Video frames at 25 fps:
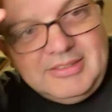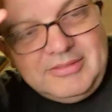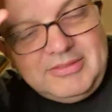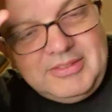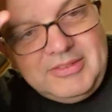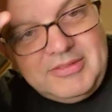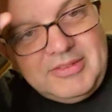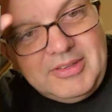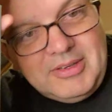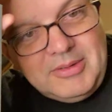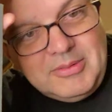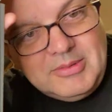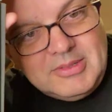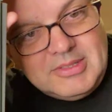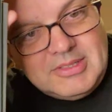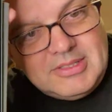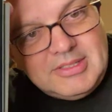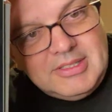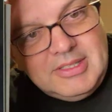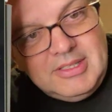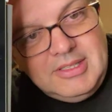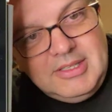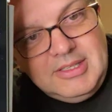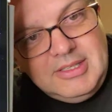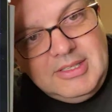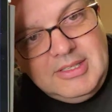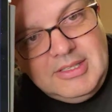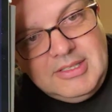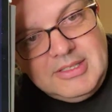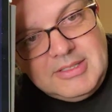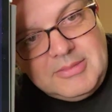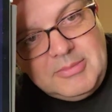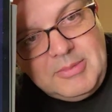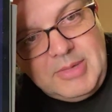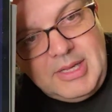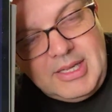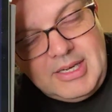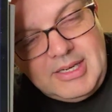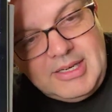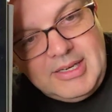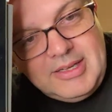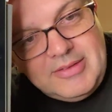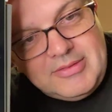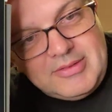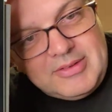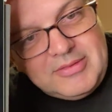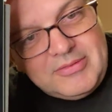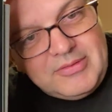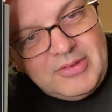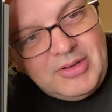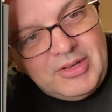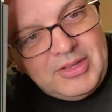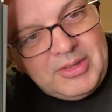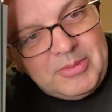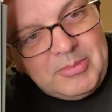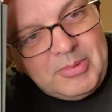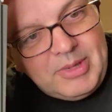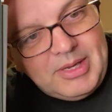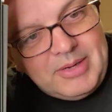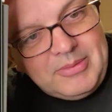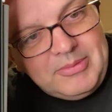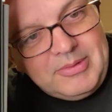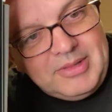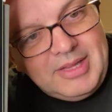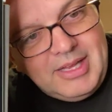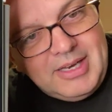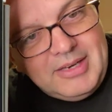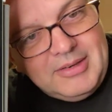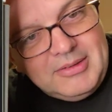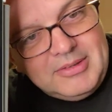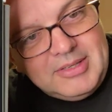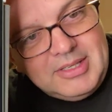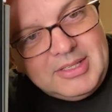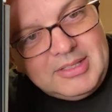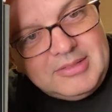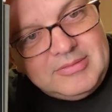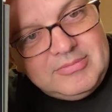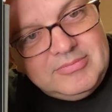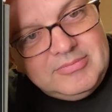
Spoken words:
if I was smart enough to find the button without looking.